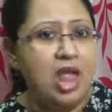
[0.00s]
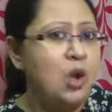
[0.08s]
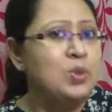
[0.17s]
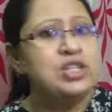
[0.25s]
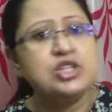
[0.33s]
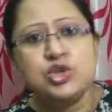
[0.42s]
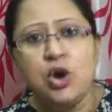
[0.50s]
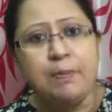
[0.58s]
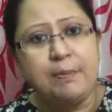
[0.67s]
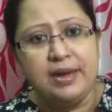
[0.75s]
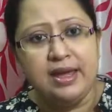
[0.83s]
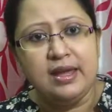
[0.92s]
with a
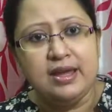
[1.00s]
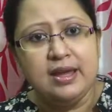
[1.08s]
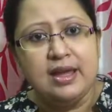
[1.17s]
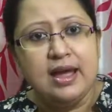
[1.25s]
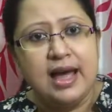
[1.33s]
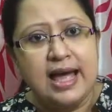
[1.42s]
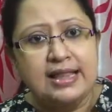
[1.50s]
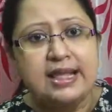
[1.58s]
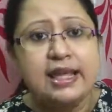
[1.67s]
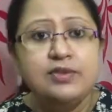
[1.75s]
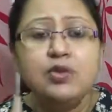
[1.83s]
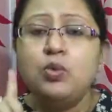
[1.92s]
topic and they
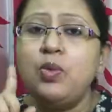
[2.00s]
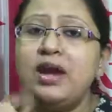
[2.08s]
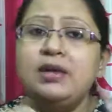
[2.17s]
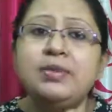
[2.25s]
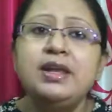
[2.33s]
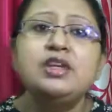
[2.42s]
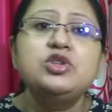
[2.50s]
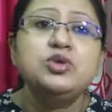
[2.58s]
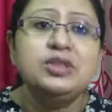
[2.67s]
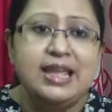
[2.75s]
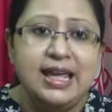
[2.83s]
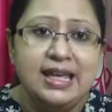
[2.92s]
give you 1 minute
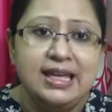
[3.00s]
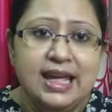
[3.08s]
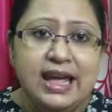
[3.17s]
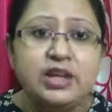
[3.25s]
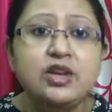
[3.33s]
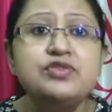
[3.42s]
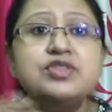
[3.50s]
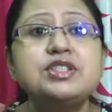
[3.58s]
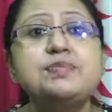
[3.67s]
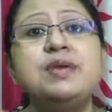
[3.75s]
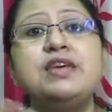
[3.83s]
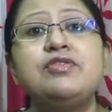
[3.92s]
to think and you have to
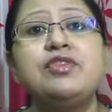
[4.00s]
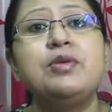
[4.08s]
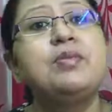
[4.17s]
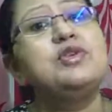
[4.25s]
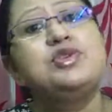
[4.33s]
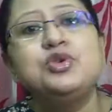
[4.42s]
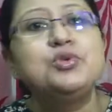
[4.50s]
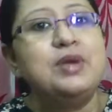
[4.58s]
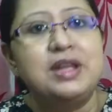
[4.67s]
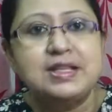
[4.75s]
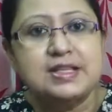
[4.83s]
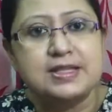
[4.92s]
speak for about 2
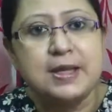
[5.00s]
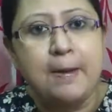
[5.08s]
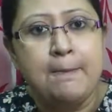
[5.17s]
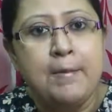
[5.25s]
minutes.